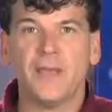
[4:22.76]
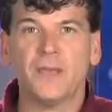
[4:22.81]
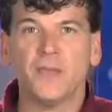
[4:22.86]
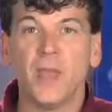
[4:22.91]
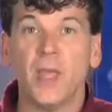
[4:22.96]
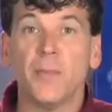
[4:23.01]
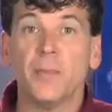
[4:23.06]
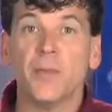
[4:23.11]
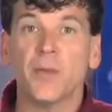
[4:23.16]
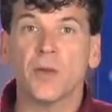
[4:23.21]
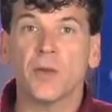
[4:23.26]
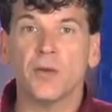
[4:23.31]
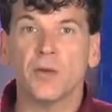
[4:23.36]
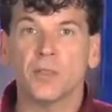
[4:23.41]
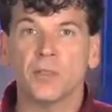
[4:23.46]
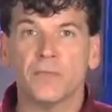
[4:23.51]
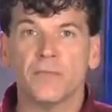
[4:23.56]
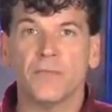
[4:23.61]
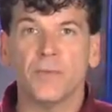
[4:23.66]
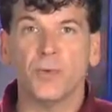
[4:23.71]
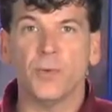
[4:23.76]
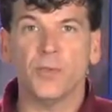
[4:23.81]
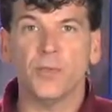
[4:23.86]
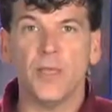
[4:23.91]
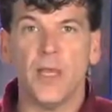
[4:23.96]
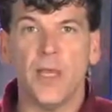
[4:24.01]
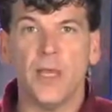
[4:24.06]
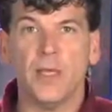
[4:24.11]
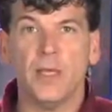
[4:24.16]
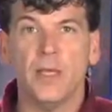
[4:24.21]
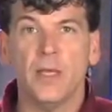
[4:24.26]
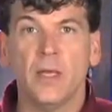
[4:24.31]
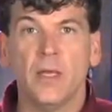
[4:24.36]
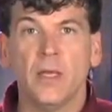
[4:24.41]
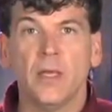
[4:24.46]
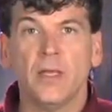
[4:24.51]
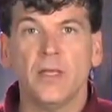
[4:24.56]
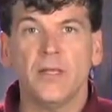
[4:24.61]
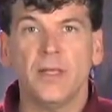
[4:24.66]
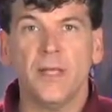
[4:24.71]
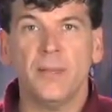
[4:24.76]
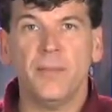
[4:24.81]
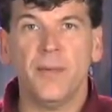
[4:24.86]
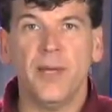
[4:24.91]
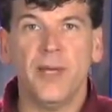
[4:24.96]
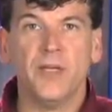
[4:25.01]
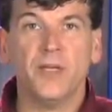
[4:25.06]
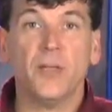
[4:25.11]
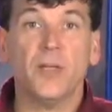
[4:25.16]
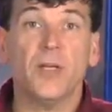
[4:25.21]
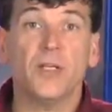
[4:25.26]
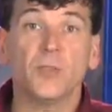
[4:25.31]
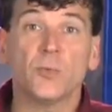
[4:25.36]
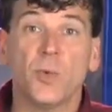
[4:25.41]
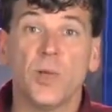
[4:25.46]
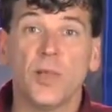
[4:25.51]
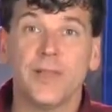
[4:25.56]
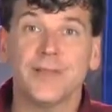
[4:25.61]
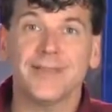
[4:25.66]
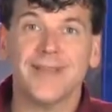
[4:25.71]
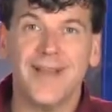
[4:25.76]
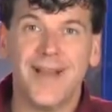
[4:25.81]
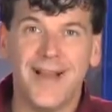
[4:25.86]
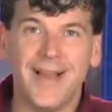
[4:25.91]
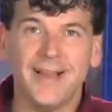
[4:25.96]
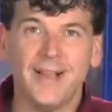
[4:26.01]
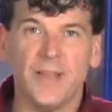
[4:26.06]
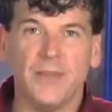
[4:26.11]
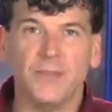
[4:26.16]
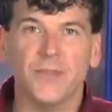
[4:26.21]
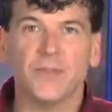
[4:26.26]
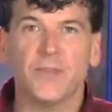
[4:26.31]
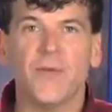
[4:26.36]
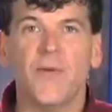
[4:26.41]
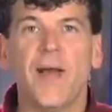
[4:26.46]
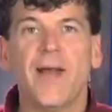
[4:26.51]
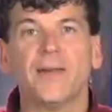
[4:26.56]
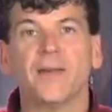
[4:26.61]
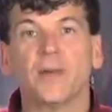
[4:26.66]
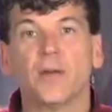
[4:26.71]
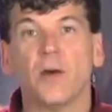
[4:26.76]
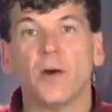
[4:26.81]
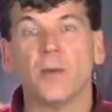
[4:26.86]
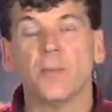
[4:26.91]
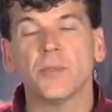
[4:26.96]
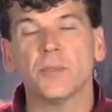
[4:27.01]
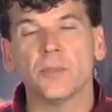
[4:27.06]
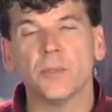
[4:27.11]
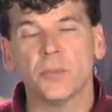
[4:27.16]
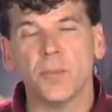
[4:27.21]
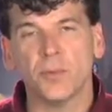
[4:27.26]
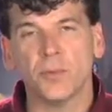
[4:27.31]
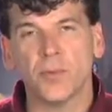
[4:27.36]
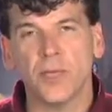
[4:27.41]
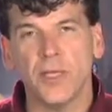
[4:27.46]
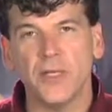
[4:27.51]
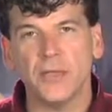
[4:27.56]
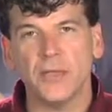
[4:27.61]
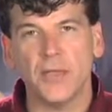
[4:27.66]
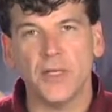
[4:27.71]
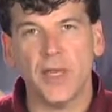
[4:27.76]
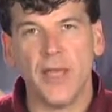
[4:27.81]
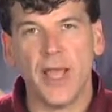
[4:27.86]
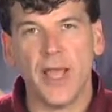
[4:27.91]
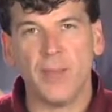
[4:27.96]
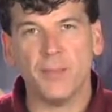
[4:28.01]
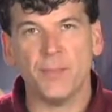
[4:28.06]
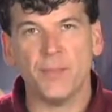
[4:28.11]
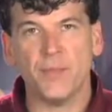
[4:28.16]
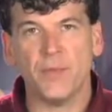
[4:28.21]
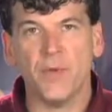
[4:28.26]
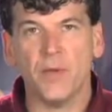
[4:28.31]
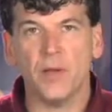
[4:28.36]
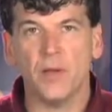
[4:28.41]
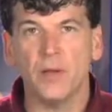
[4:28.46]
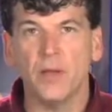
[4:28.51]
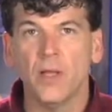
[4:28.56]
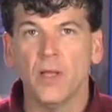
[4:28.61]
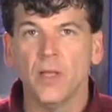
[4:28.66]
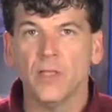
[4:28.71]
cap can cause the fuel tank contamination as well as high levels of hydrocarbons to be released in the atmosphere.